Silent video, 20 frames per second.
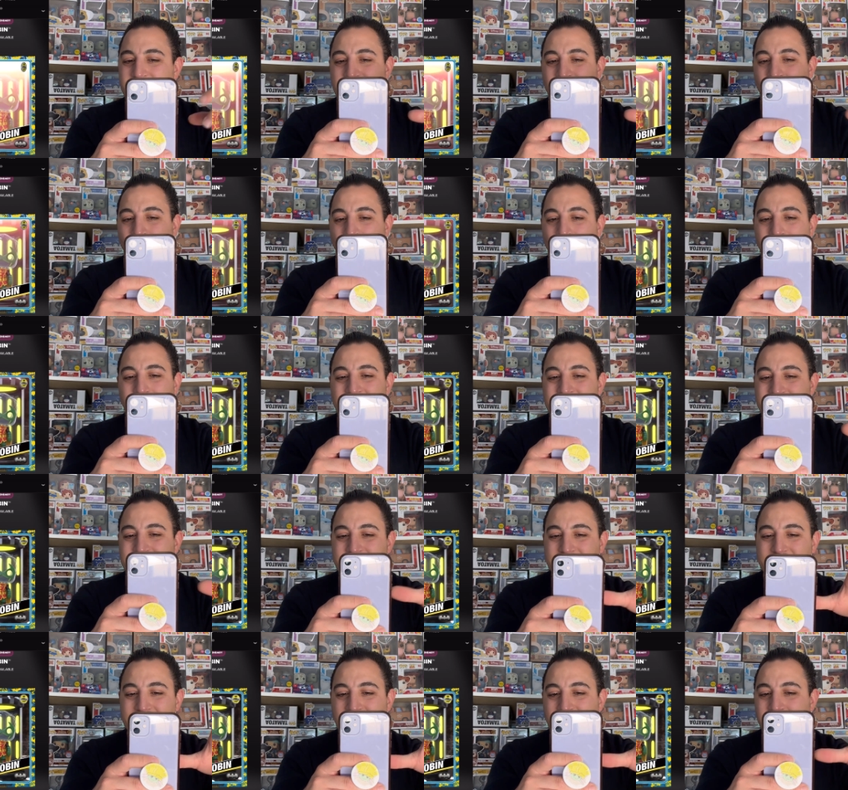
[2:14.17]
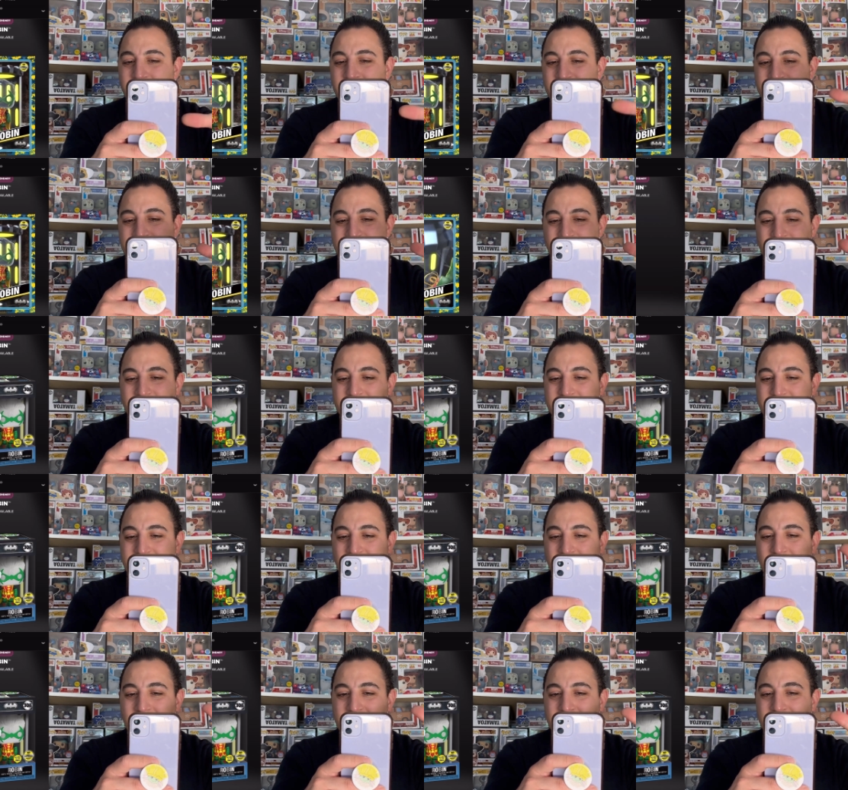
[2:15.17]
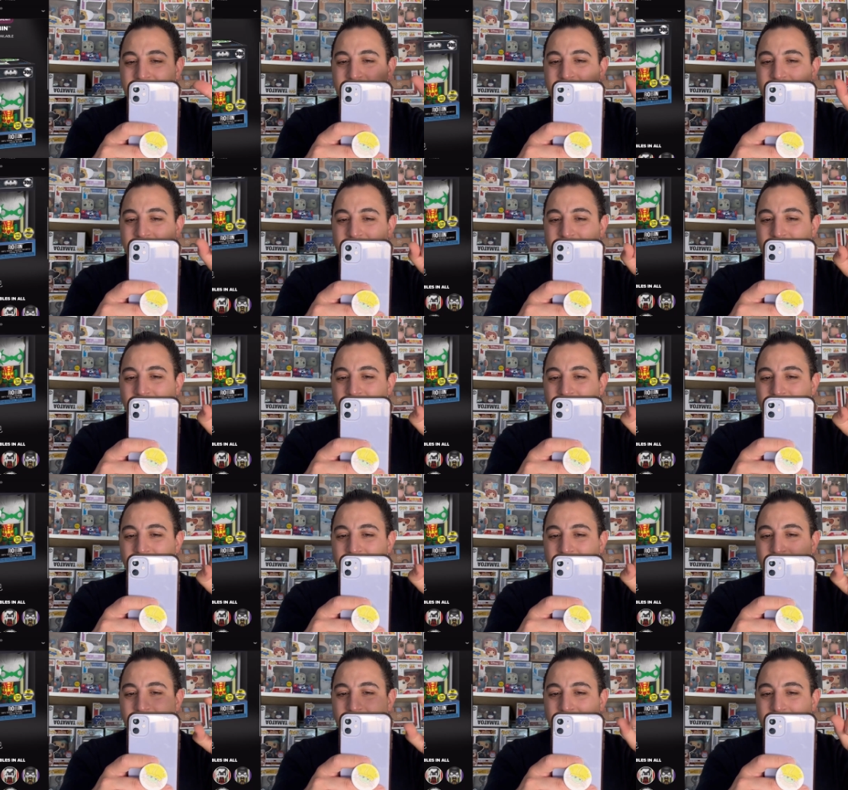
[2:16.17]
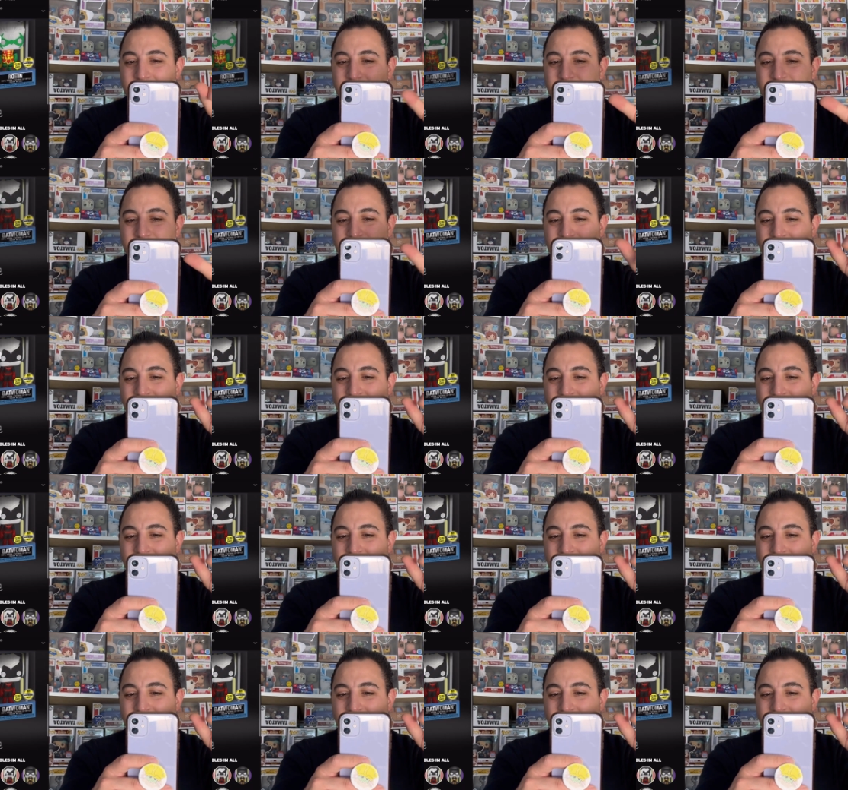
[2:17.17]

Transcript: they're all basically the same, just inside the, um,